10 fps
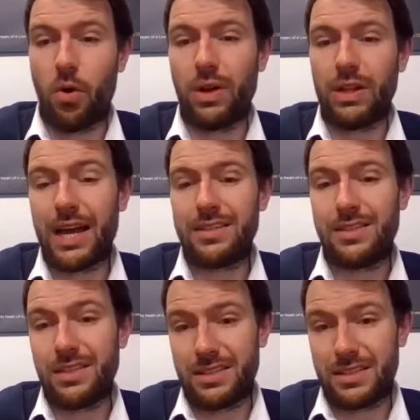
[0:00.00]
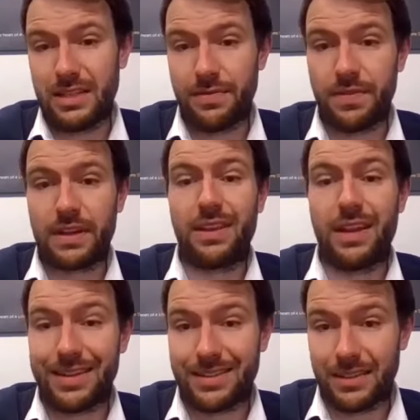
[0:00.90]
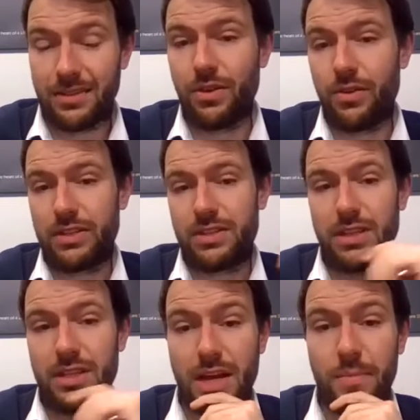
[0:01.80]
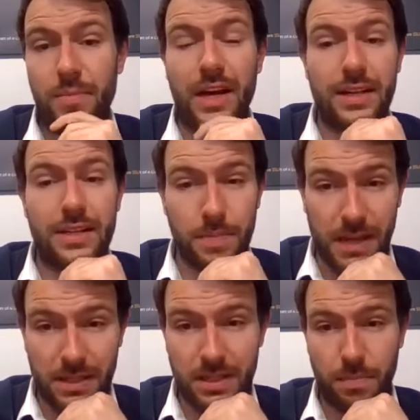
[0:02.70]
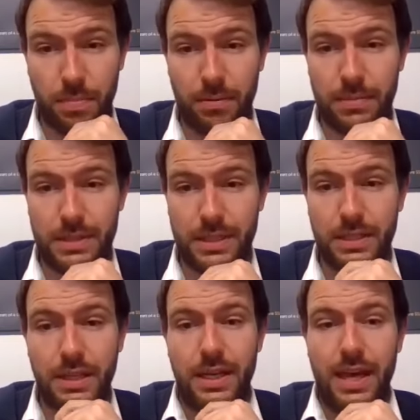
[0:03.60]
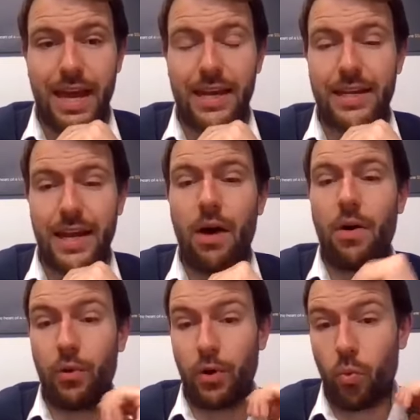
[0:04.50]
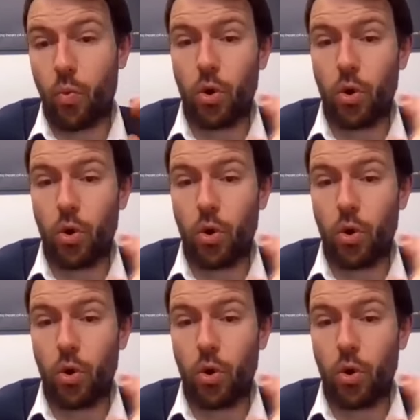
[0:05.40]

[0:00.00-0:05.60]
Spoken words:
oh, well, I see a defect that I didn't notice at the time that I inspected the property, and now I want